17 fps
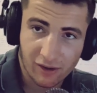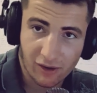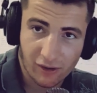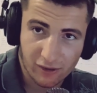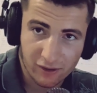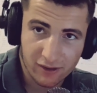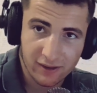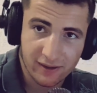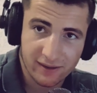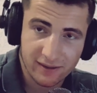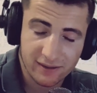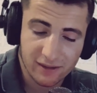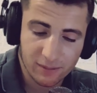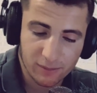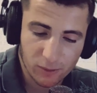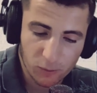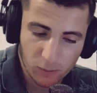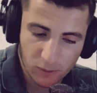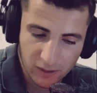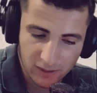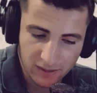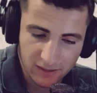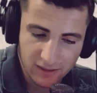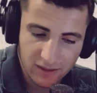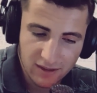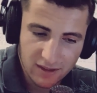our clan
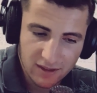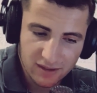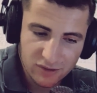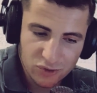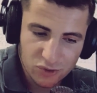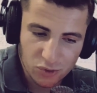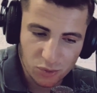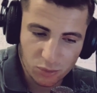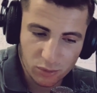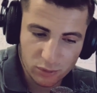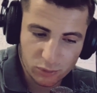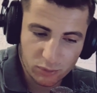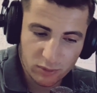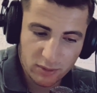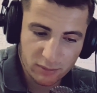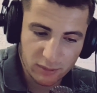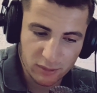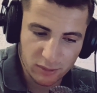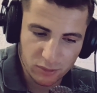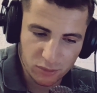#1. So what we will